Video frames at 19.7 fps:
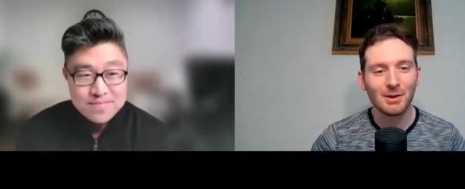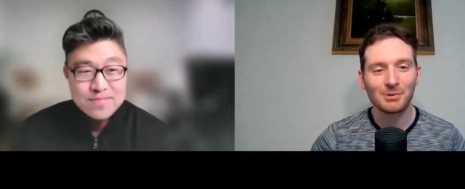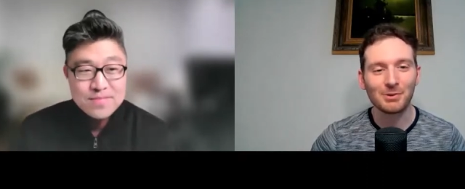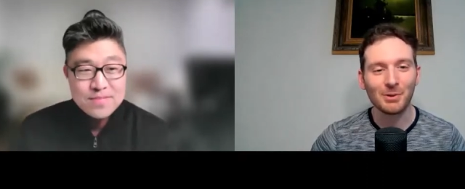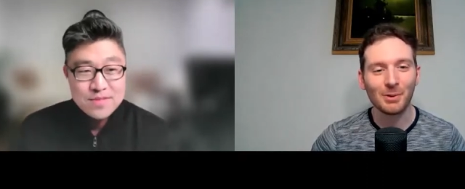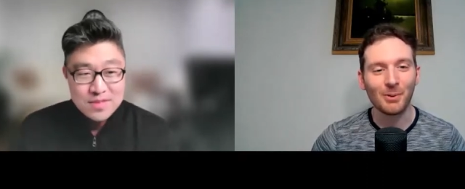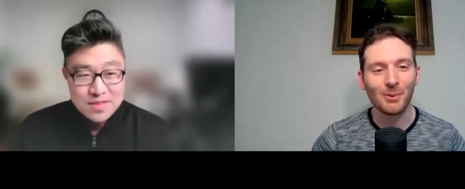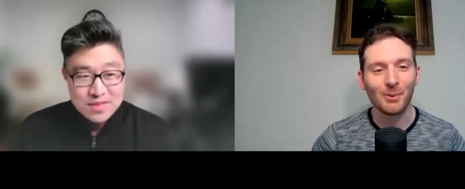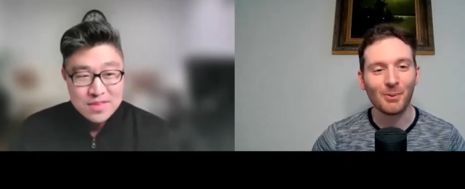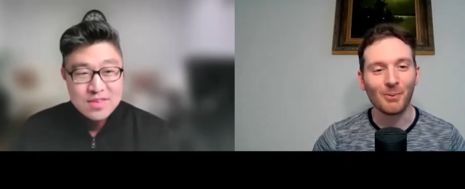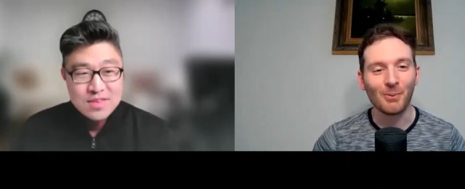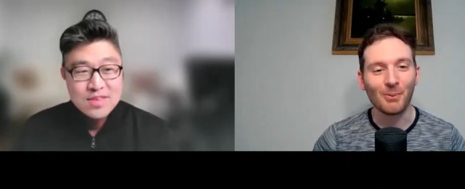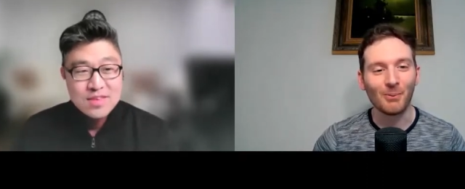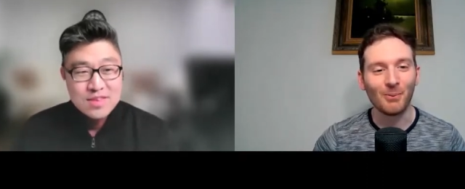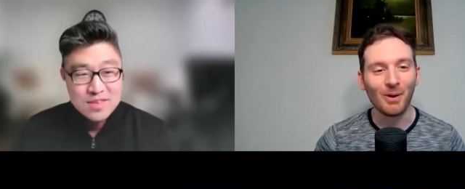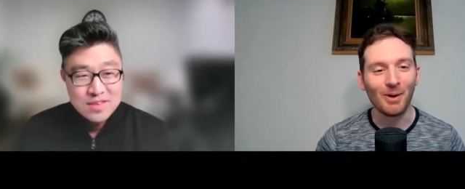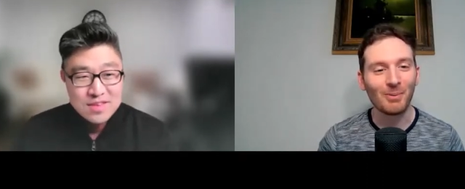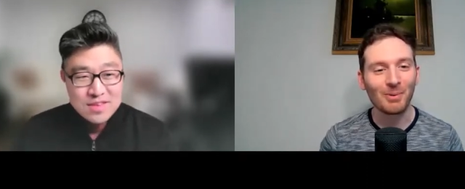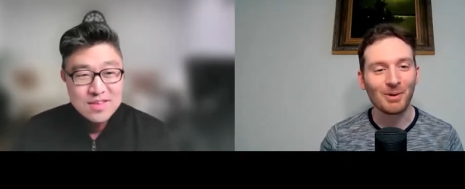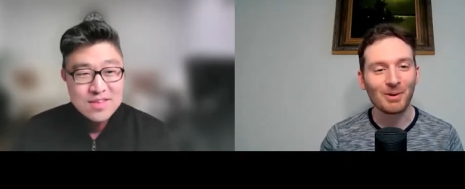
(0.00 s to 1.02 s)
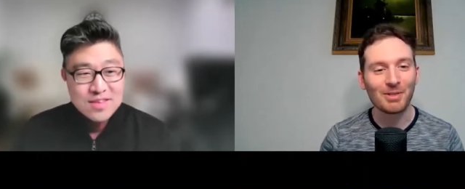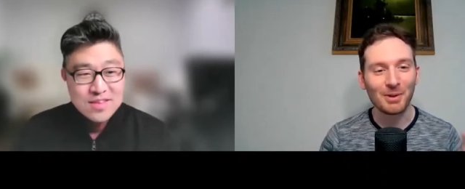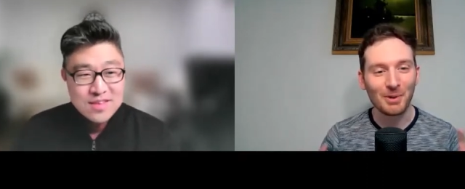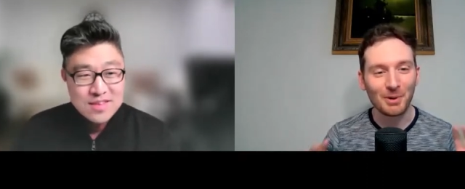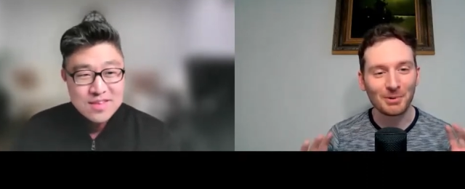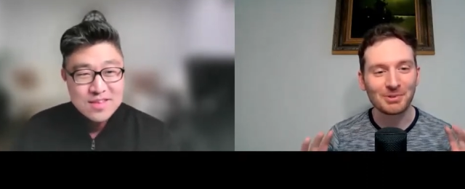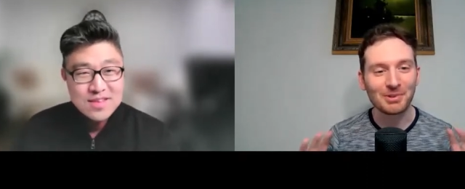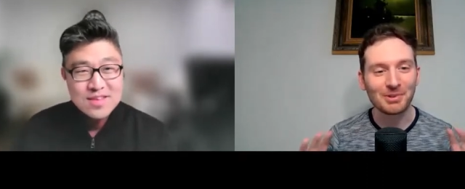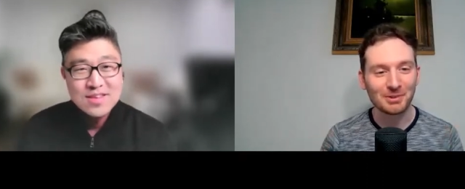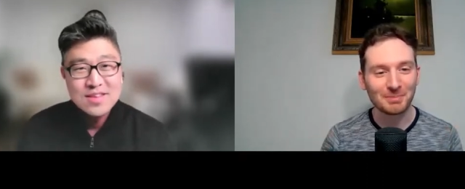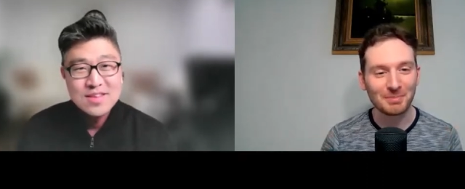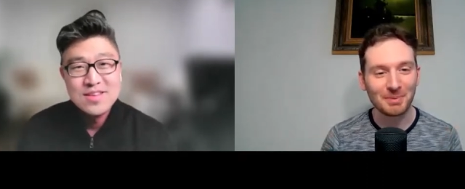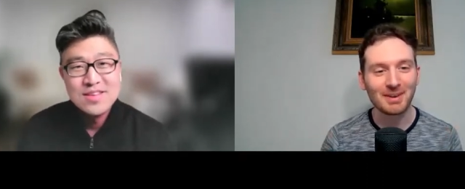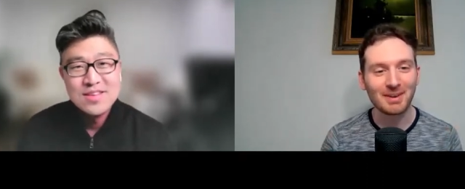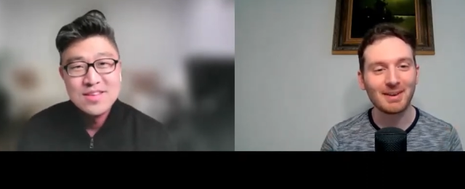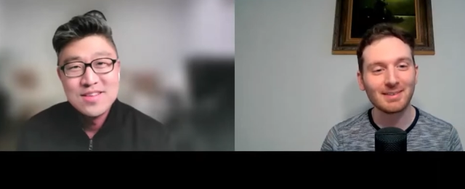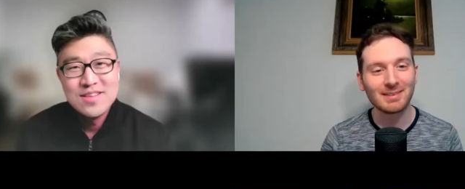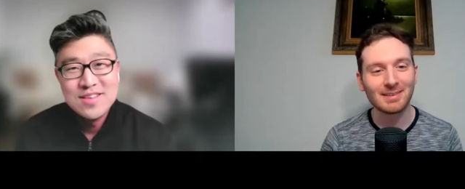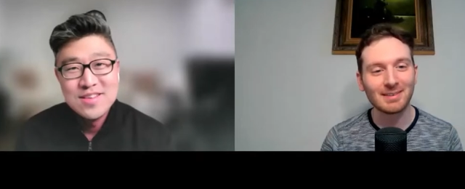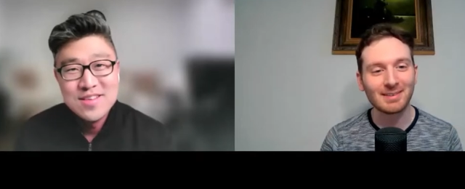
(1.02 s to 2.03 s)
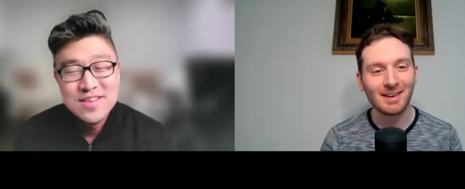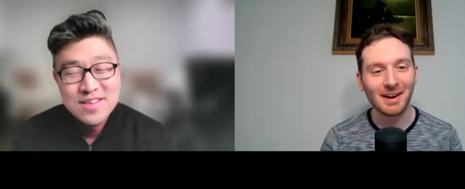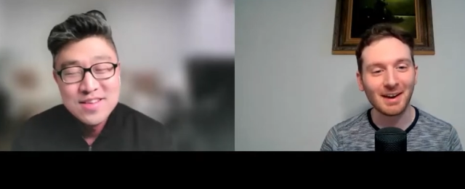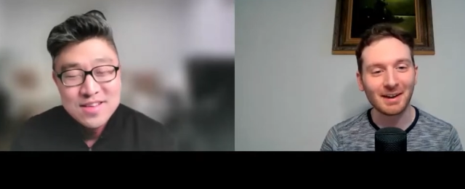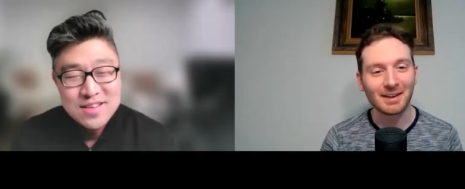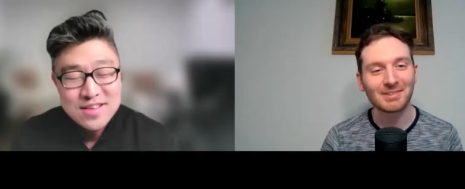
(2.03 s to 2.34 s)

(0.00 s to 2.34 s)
Speaker 1: So, what were those experiences like?